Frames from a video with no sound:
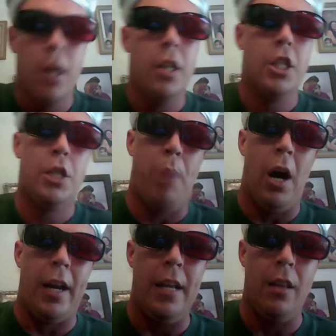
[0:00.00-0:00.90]

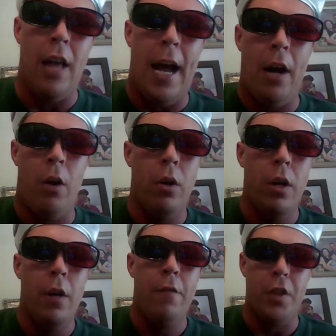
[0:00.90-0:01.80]
Sparky Lyle,
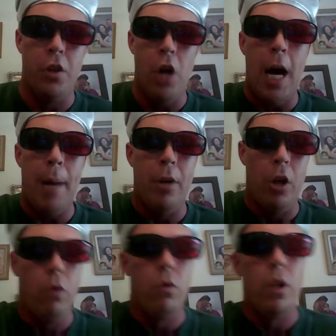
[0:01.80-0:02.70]

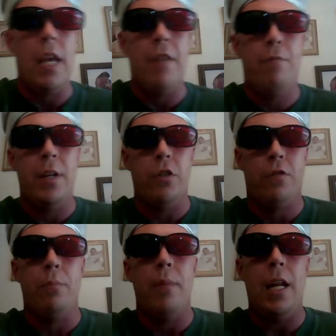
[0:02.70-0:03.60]
phenomenal relief pitcher
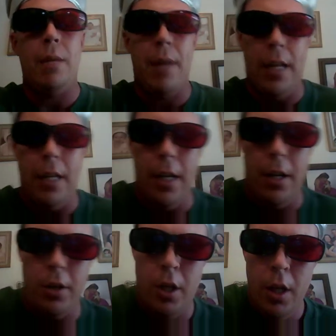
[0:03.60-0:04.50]
for many, many
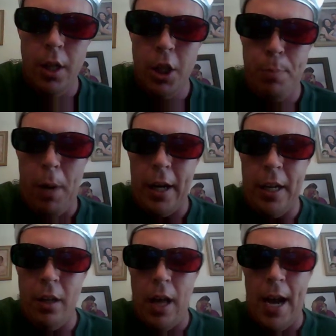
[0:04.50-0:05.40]
years.
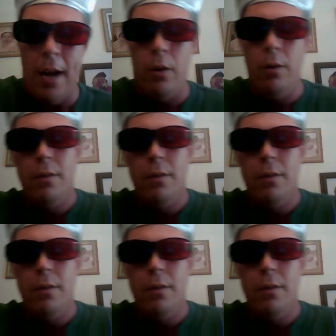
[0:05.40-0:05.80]
Sparky Lyle,